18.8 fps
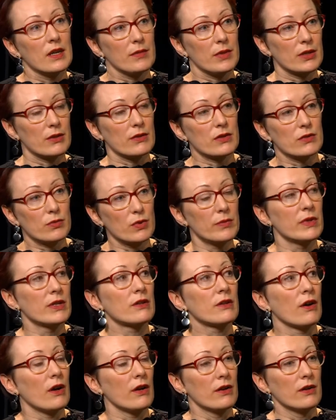because women
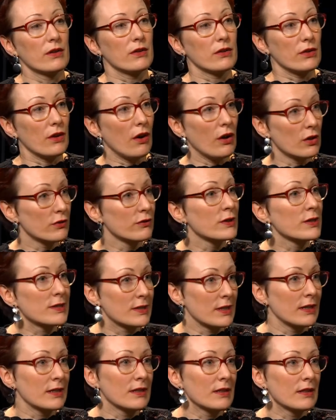could all of a
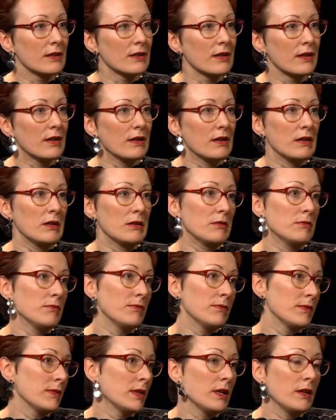sudden
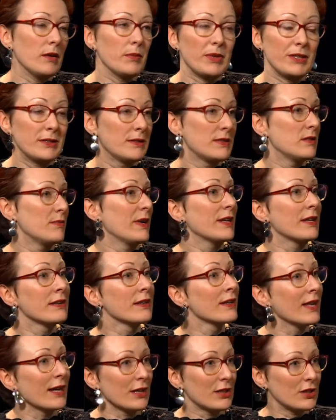participate in
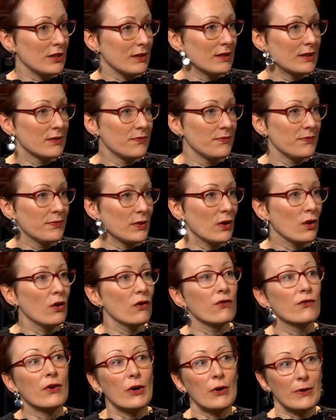elections or
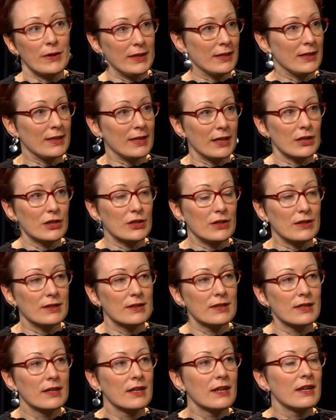vote in elections.